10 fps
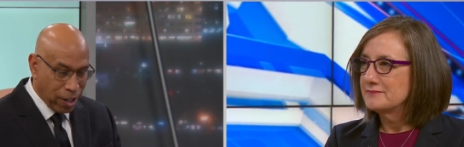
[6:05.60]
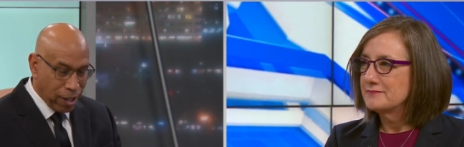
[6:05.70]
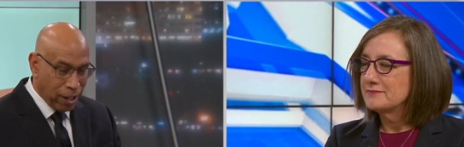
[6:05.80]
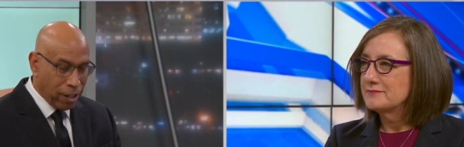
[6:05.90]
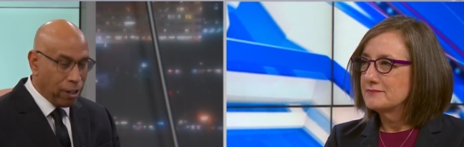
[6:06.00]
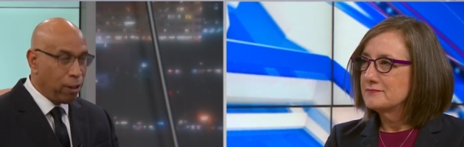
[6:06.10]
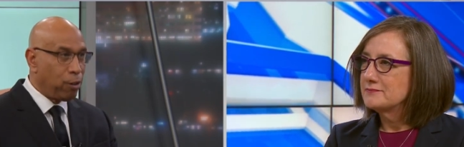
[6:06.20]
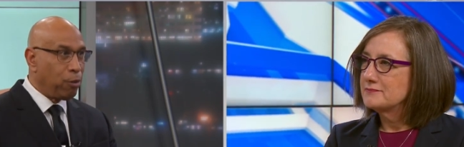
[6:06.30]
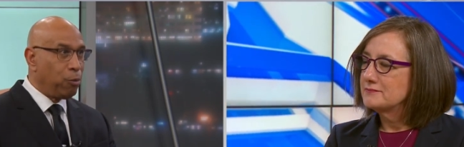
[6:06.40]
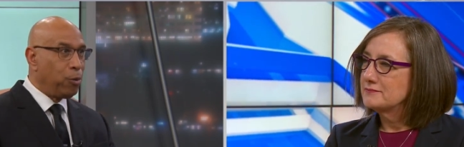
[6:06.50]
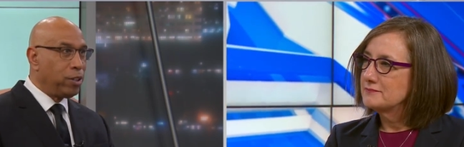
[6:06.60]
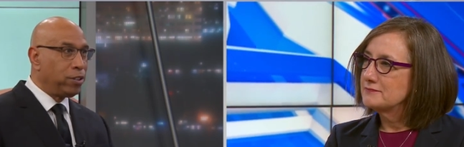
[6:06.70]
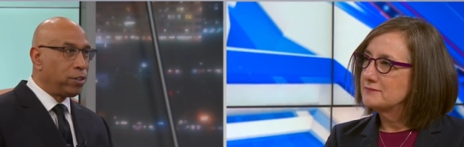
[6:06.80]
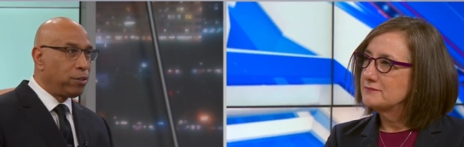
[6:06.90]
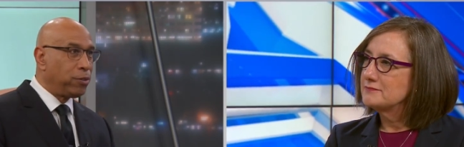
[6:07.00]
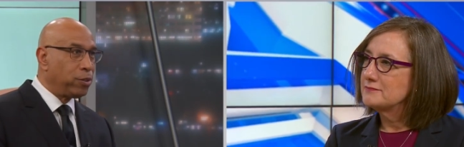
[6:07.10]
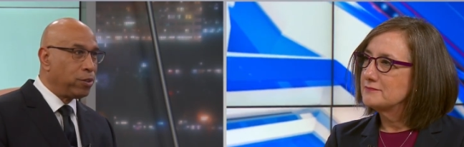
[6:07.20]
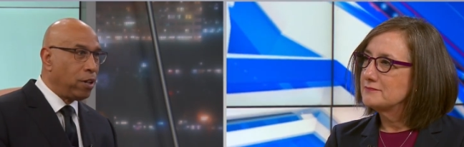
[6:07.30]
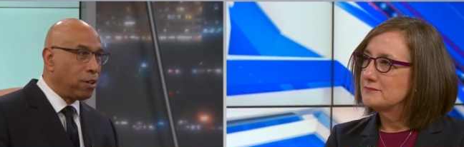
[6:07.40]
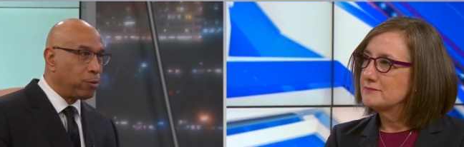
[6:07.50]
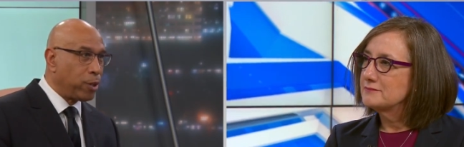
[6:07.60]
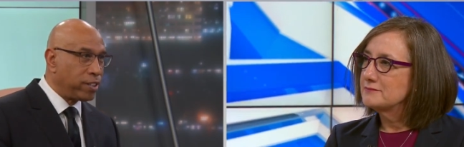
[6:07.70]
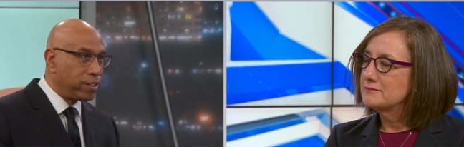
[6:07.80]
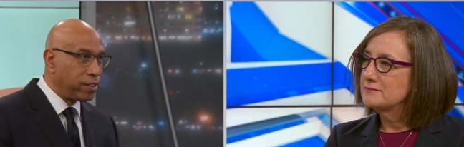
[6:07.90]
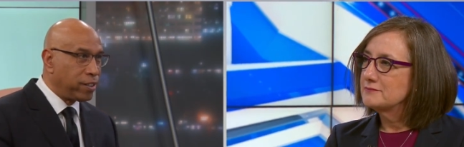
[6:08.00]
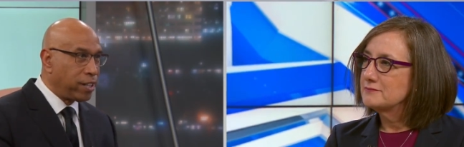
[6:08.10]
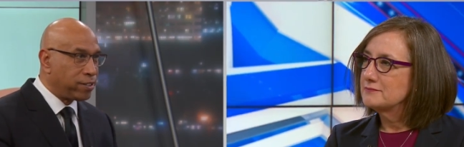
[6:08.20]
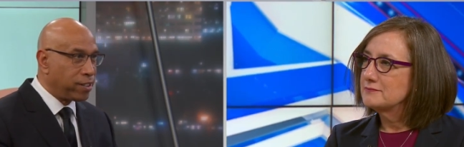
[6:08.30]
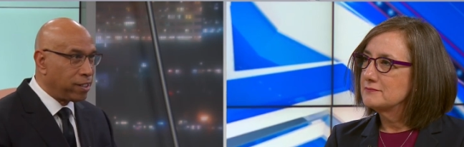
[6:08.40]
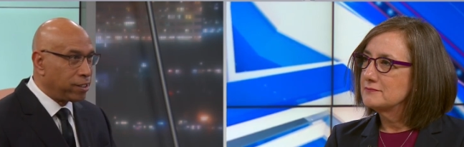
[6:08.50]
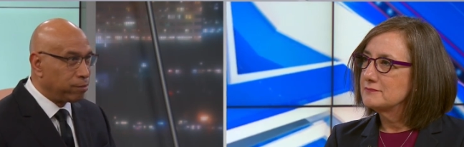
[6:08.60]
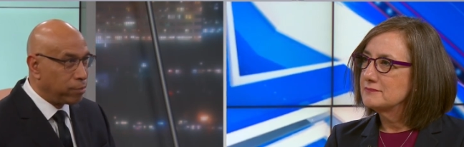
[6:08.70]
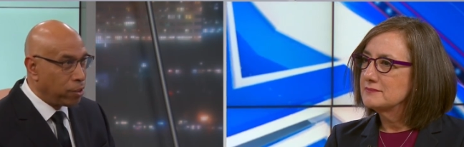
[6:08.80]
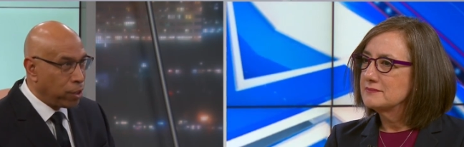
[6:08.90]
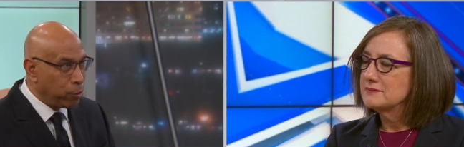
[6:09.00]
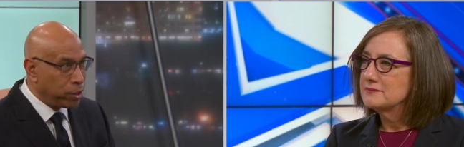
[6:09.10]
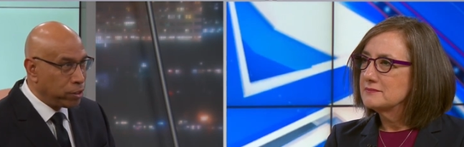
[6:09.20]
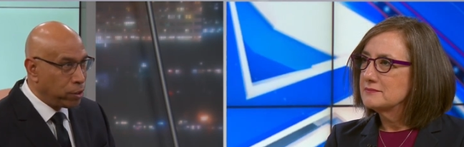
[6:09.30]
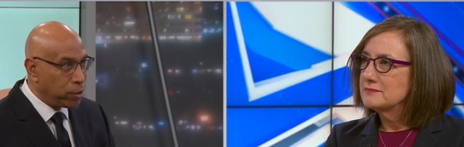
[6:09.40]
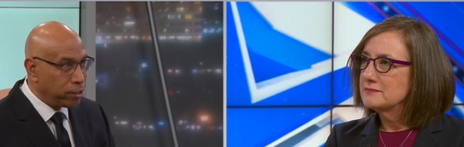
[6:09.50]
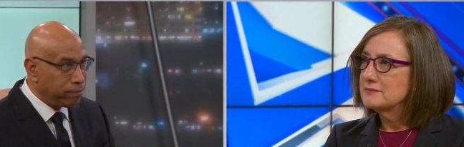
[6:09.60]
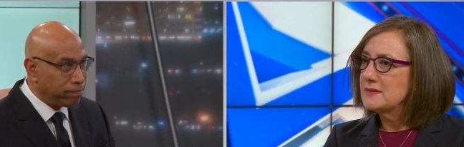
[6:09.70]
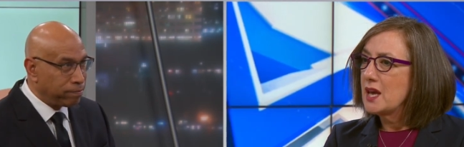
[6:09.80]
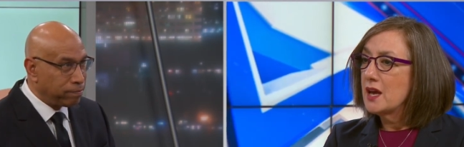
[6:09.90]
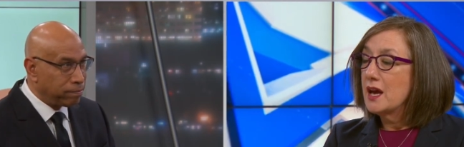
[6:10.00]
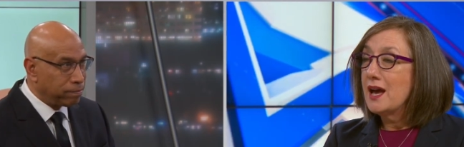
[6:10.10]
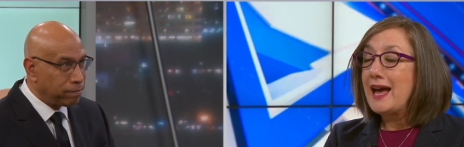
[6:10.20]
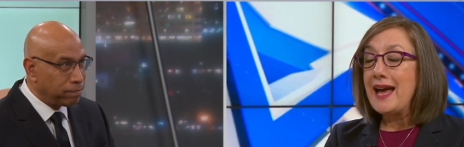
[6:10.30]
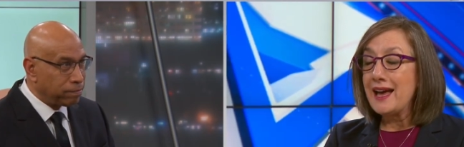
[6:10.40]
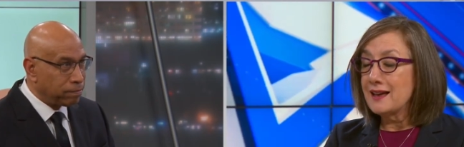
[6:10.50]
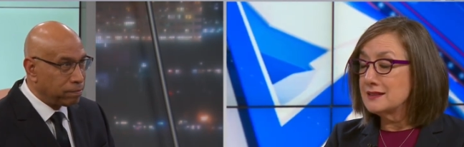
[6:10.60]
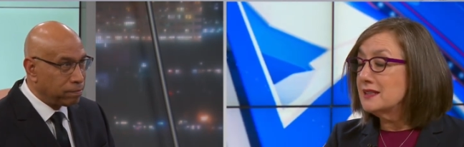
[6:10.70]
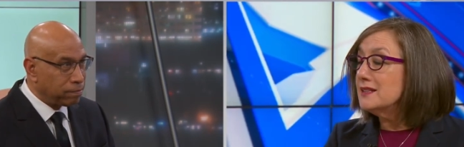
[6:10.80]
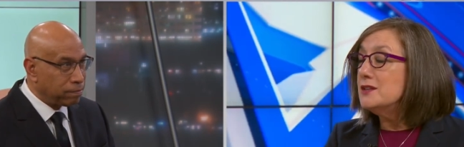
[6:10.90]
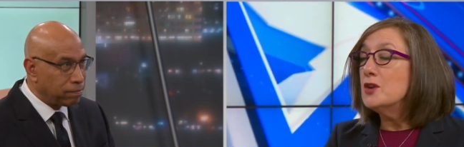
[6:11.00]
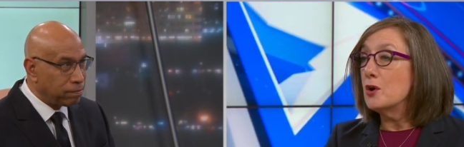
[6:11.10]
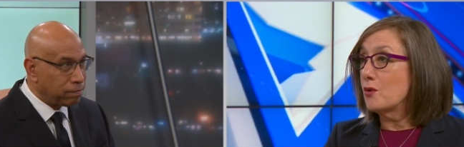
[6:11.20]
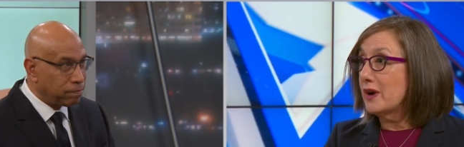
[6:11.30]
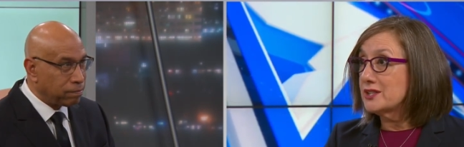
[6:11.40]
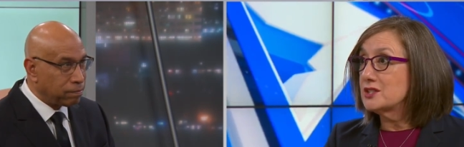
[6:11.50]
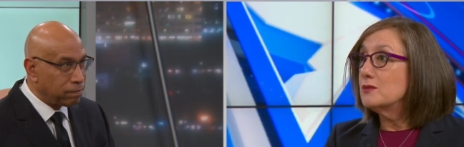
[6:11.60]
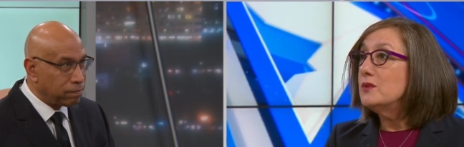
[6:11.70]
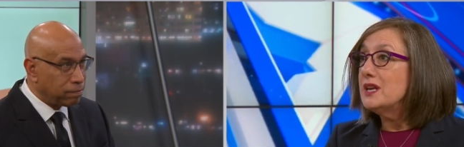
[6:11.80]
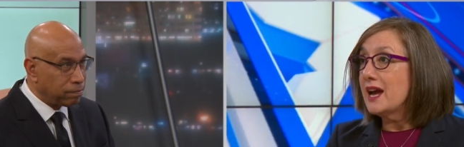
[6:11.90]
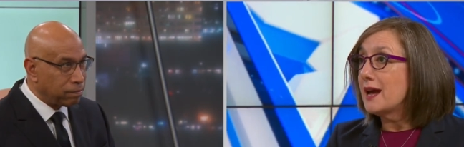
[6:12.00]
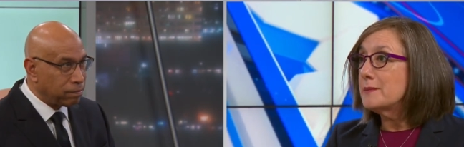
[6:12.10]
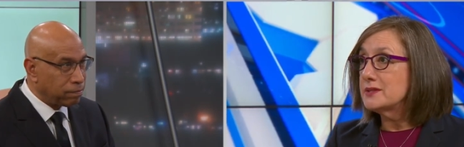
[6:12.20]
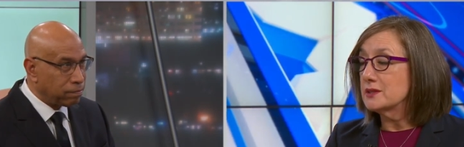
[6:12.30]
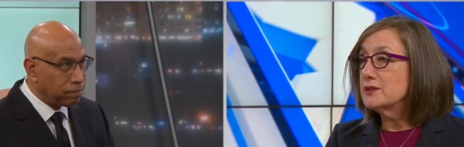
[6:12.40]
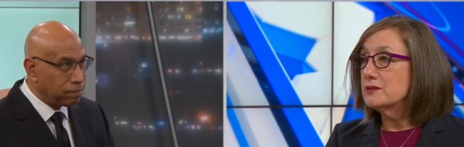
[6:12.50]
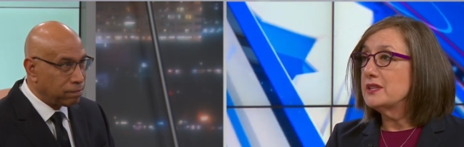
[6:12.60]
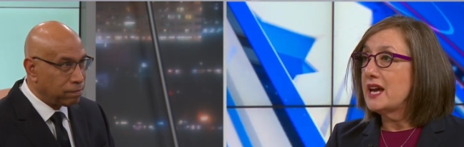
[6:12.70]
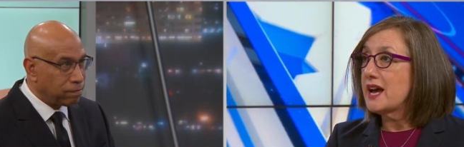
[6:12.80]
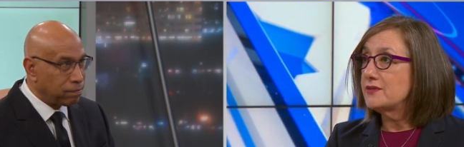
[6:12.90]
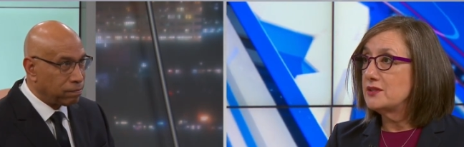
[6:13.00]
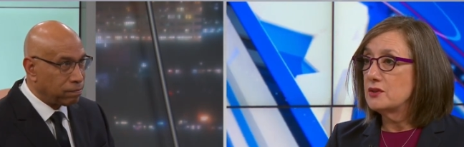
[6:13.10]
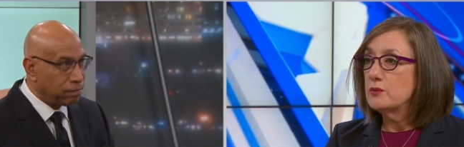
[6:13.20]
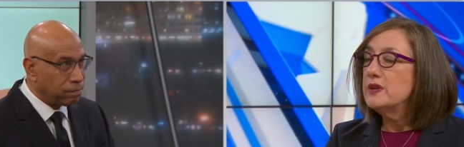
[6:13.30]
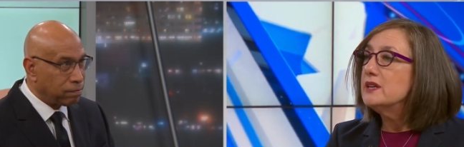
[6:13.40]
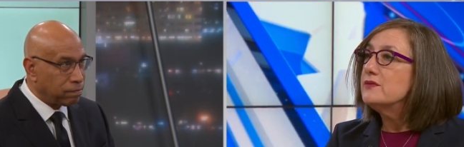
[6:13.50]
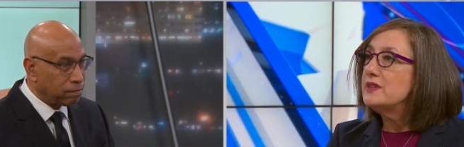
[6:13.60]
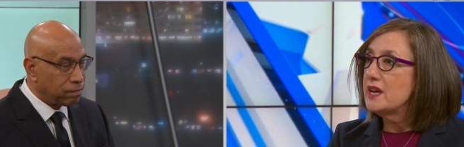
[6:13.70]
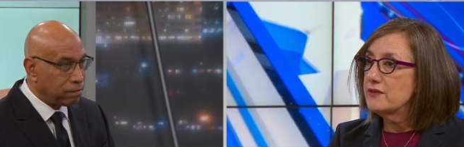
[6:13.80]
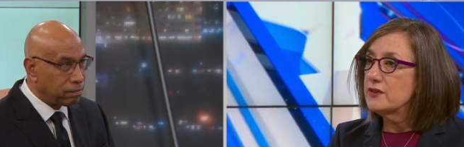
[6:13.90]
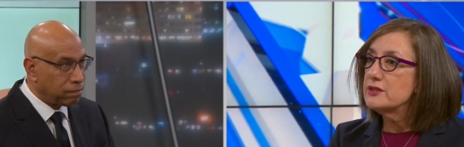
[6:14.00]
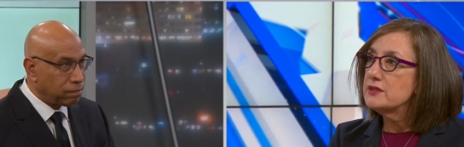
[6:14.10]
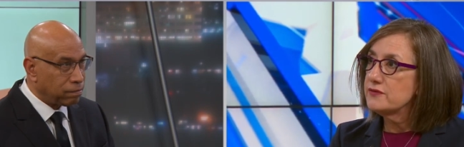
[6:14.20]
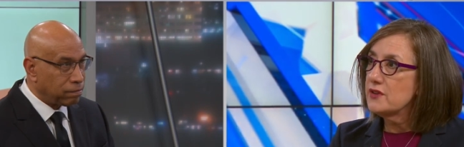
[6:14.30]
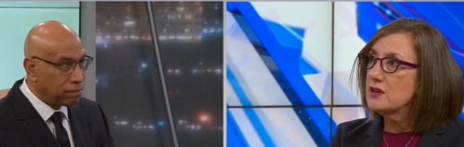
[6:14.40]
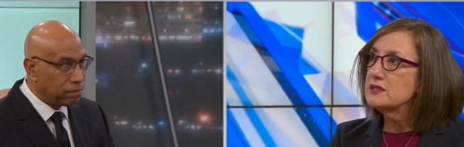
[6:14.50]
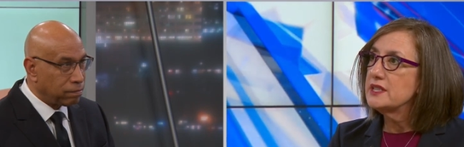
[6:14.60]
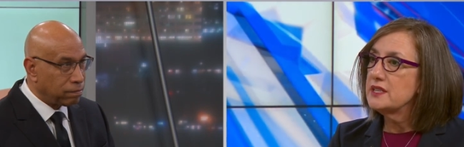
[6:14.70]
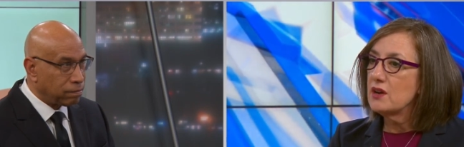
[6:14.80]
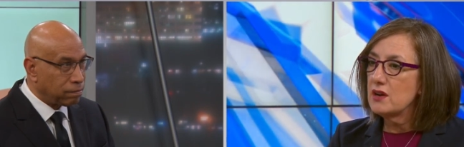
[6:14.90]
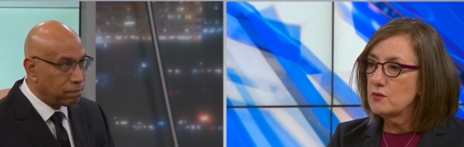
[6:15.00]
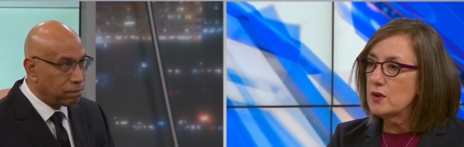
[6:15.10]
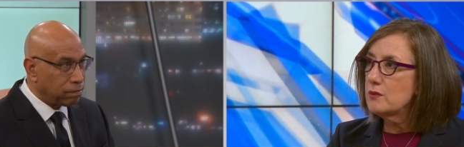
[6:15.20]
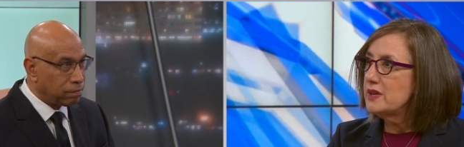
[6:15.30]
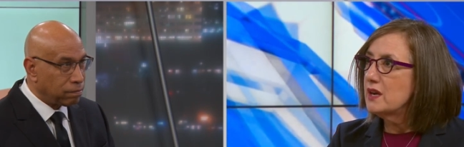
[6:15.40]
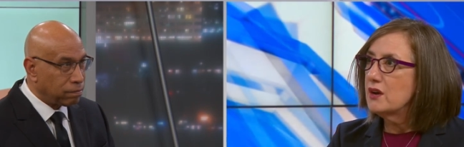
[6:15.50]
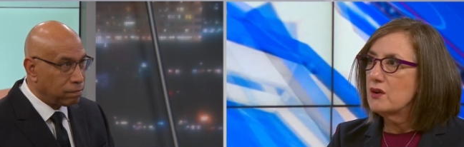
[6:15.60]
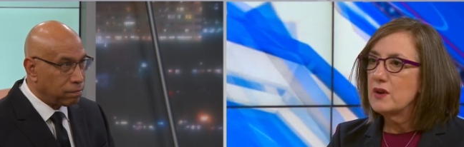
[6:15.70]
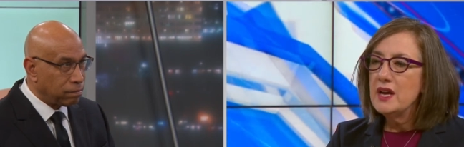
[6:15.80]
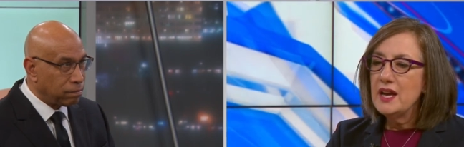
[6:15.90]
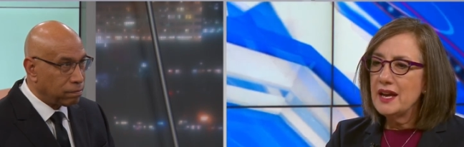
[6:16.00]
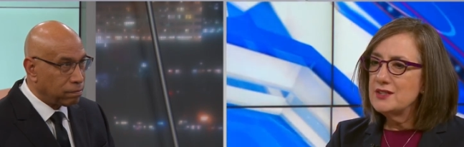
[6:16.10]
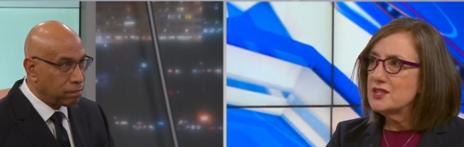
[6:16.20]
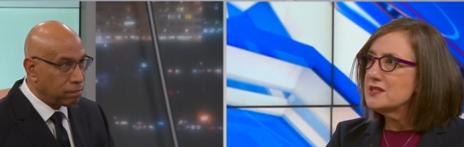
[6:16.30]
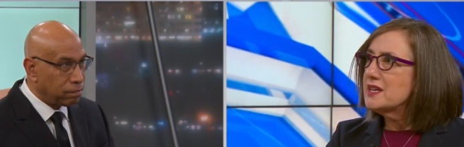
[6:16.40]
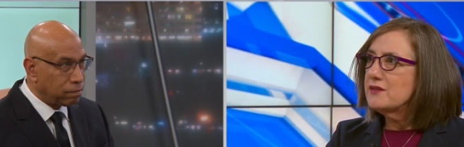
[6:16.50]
Speaker 1: Uh, what is your view on raising the debt ceiling? Do you think we should do it?
Speaker 2: No question. We absolutely have to do it. We have never defaulted on what we owe. And just like